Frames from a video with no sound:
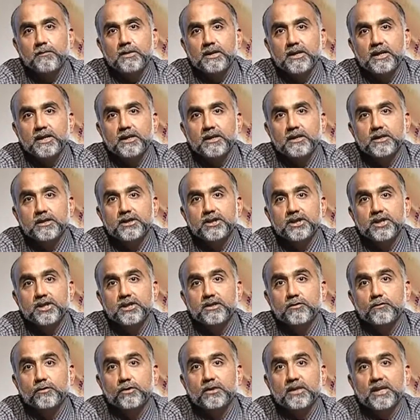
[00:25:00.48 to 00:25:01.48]
particular
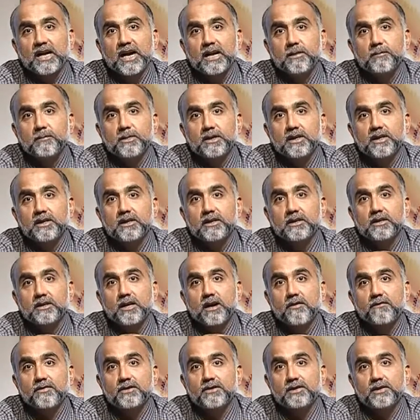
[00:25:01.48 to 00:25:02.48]
change, for that particular
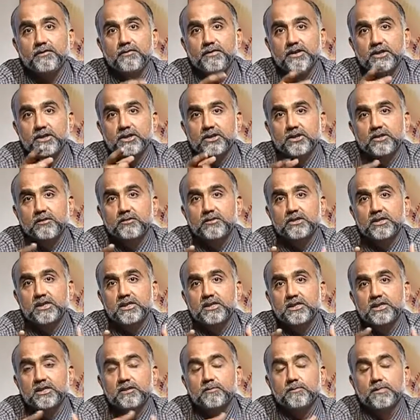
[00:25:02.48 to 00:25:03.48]
diversification which I
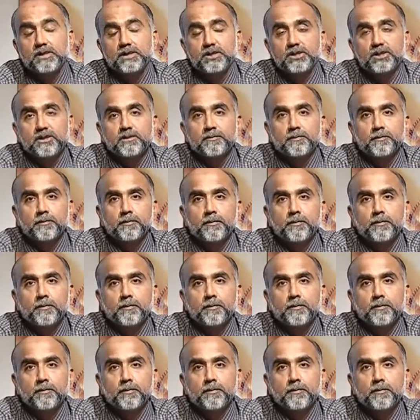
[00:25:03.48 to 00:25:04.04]
just mentioned.